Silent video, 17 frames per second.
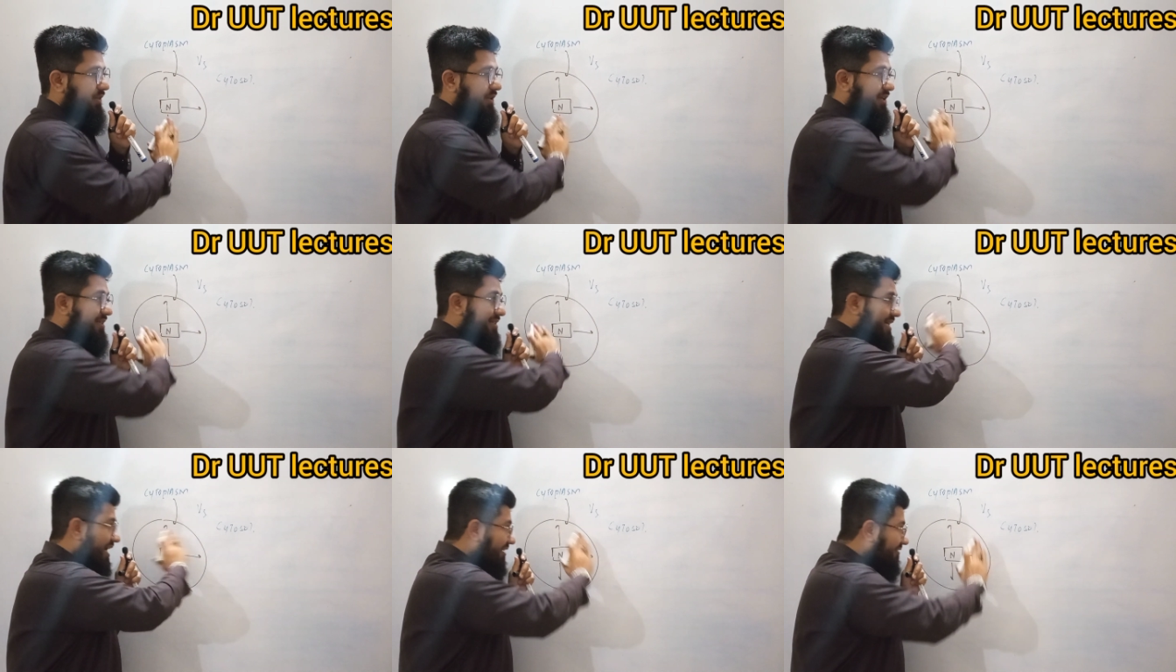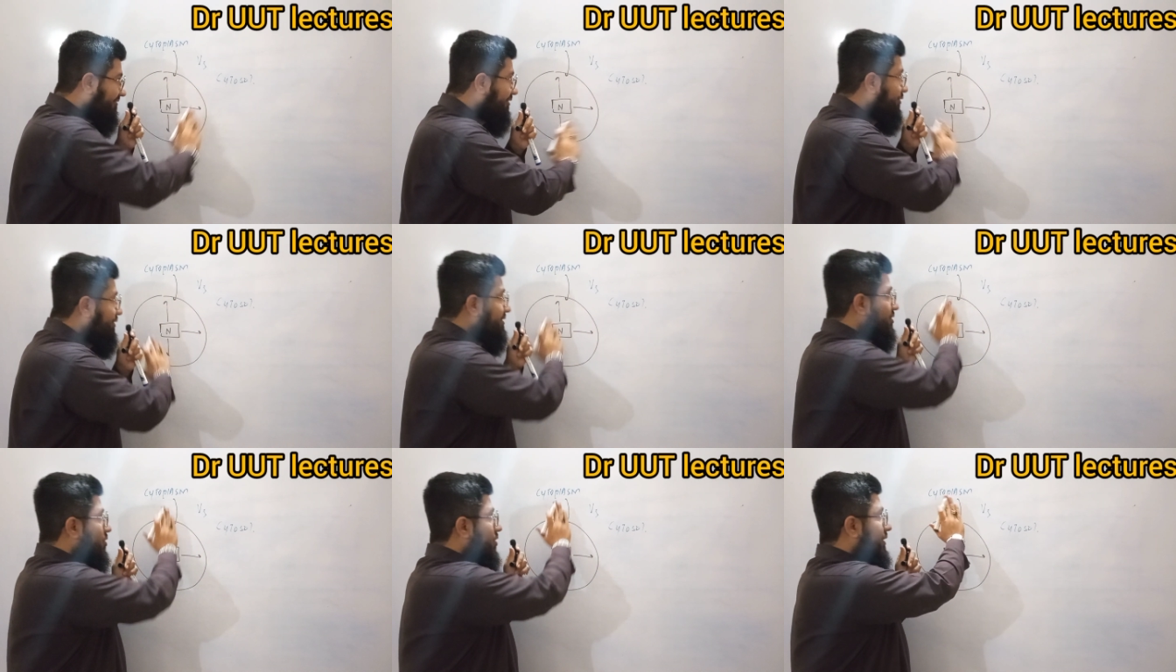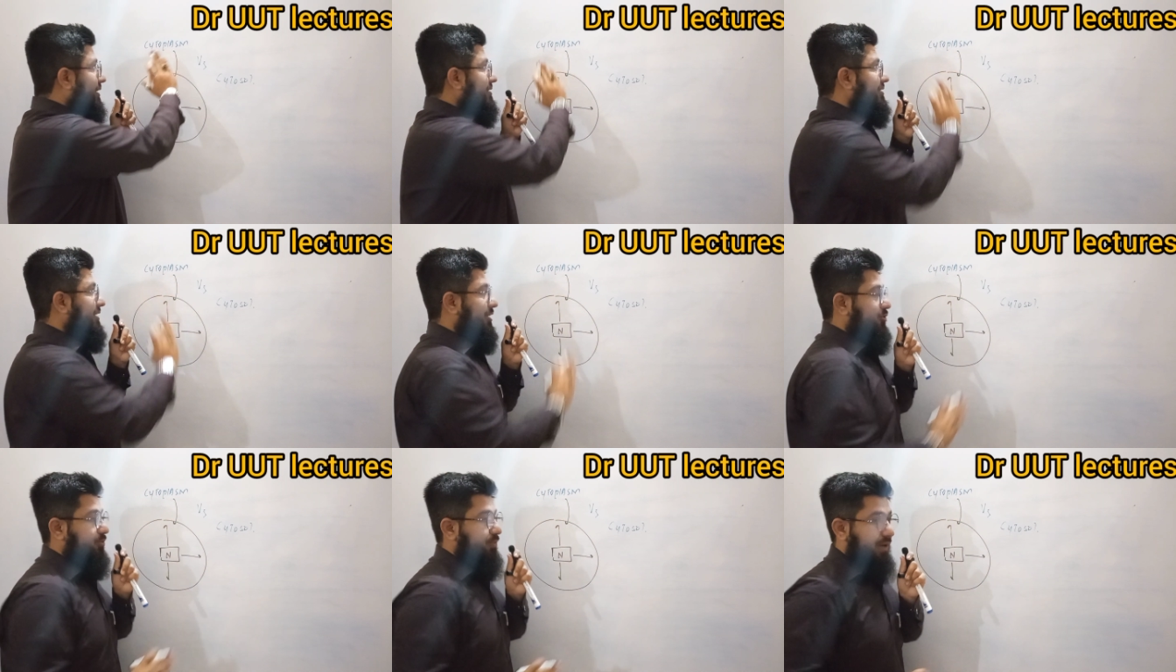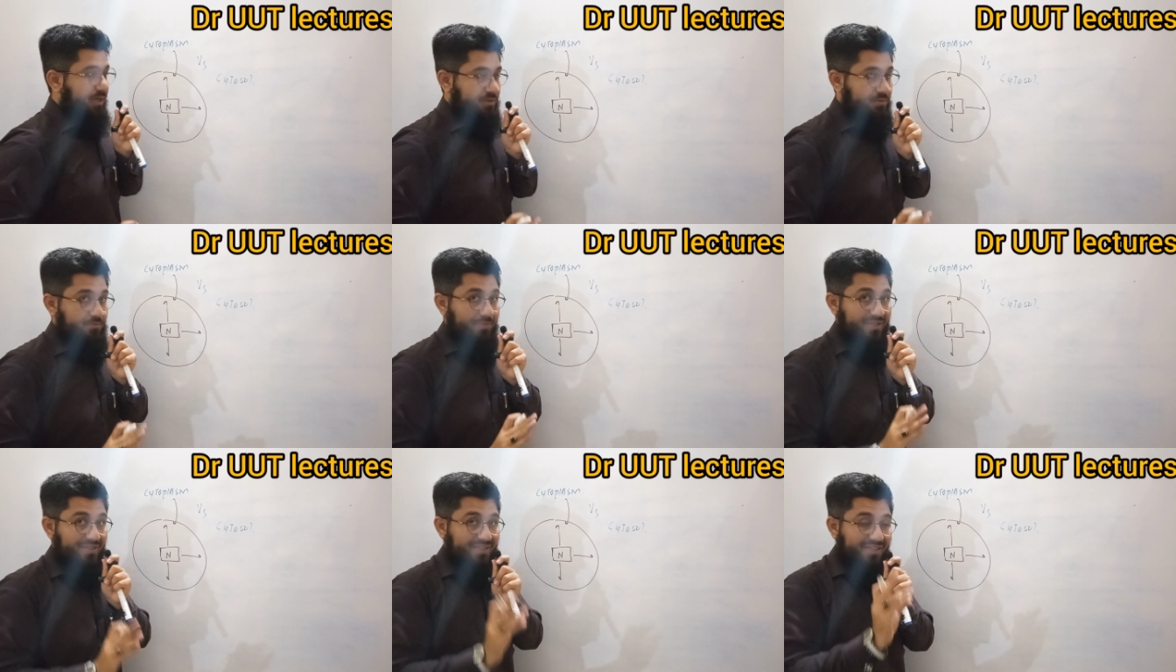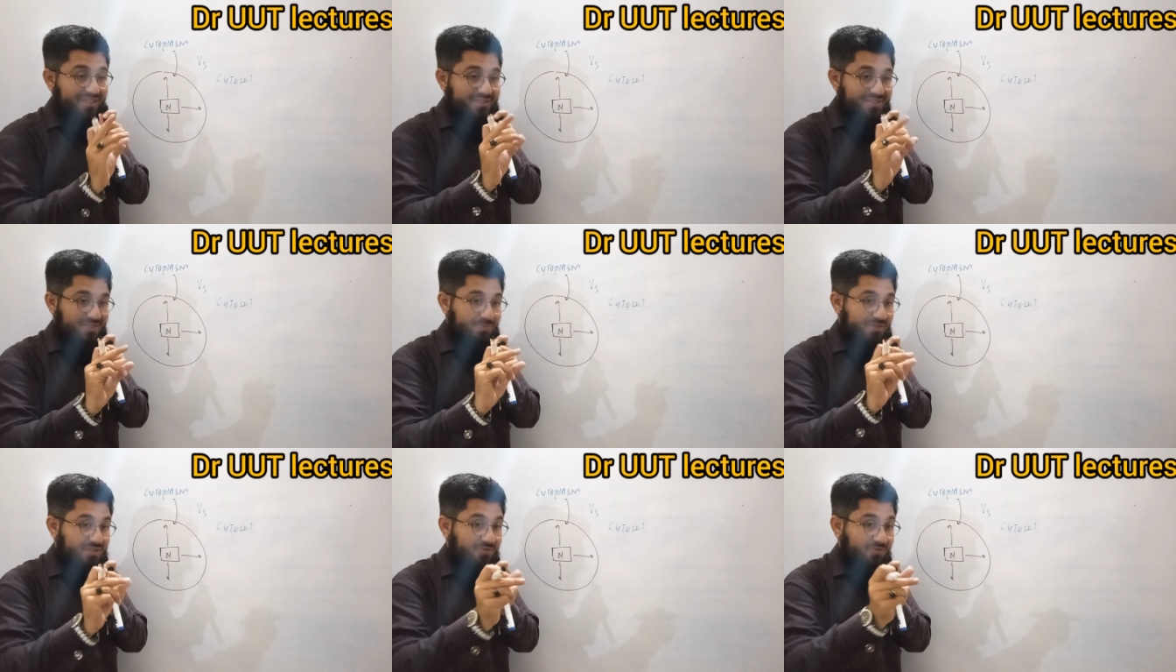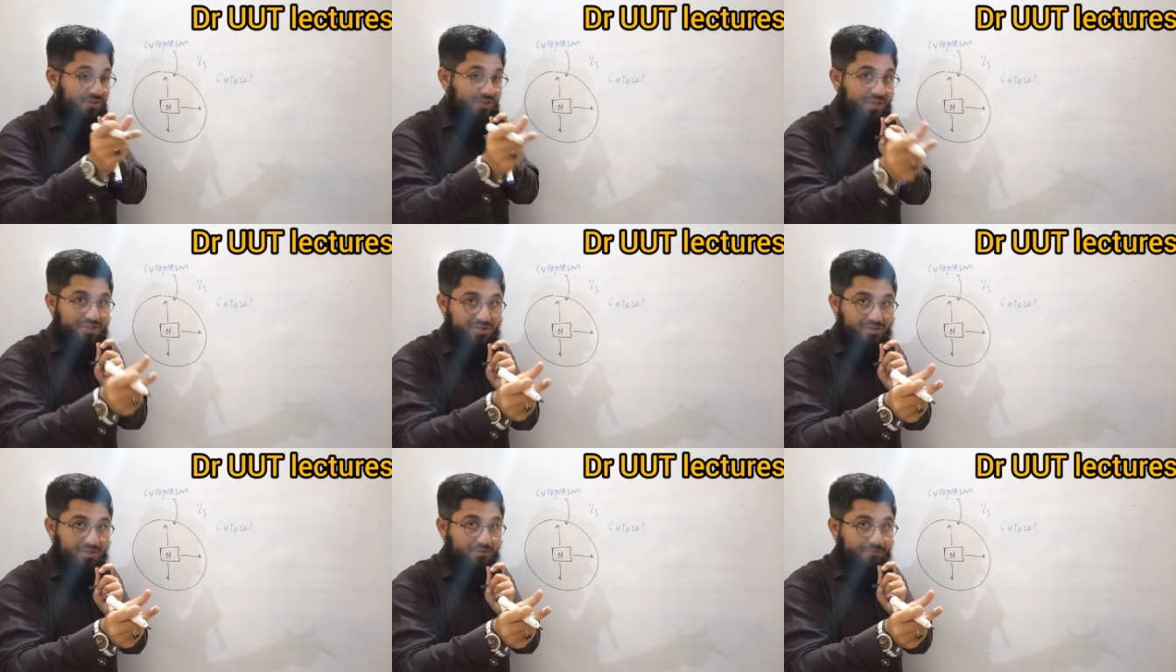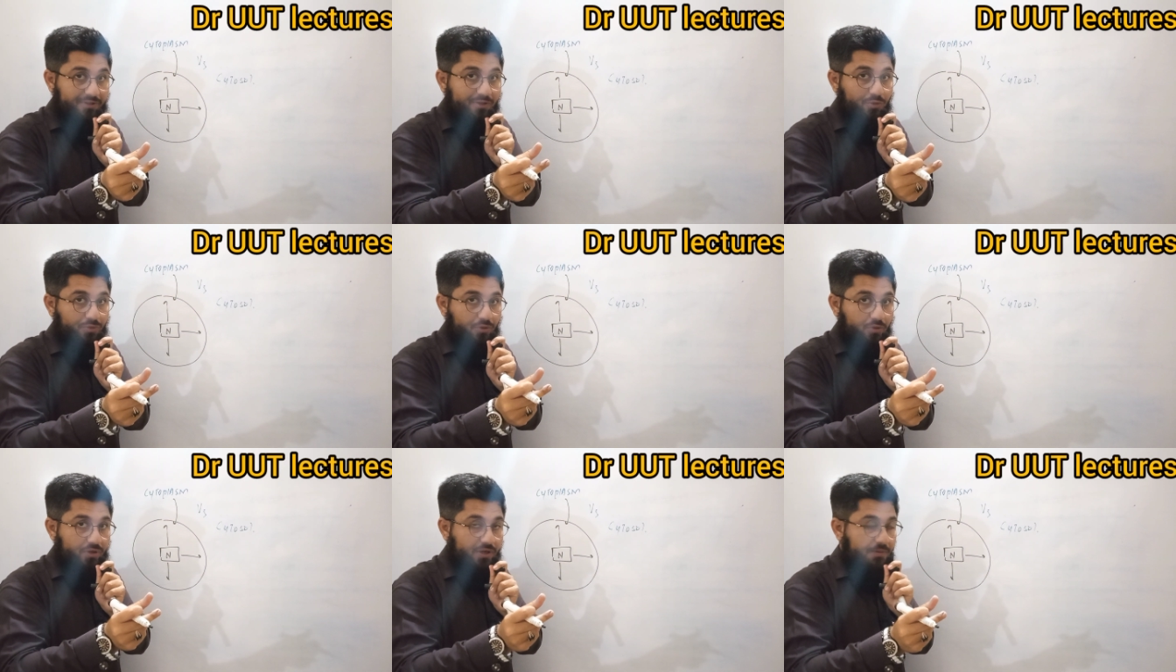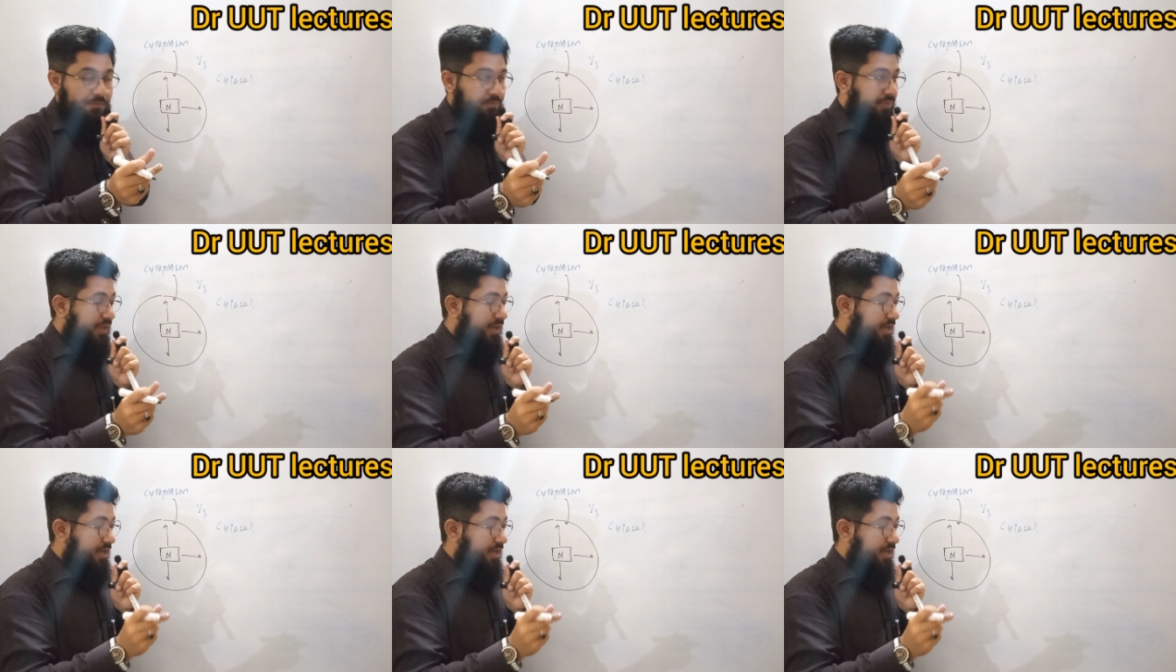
The entire fluid is called as cytoplasm, but there is a specification in fluid, okay?